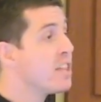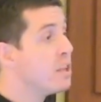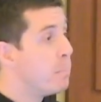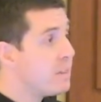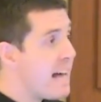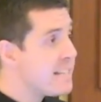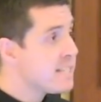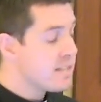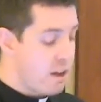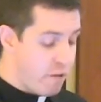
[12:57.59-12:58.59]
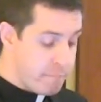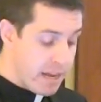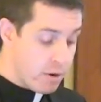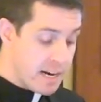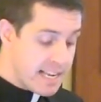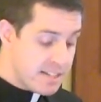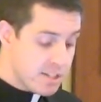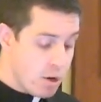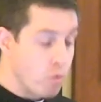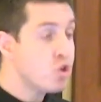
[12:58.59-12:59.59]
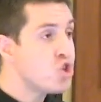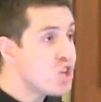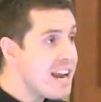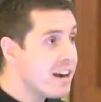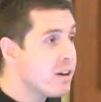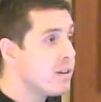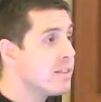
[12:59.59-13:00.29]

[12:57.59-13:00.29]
The blessed of Paradiso share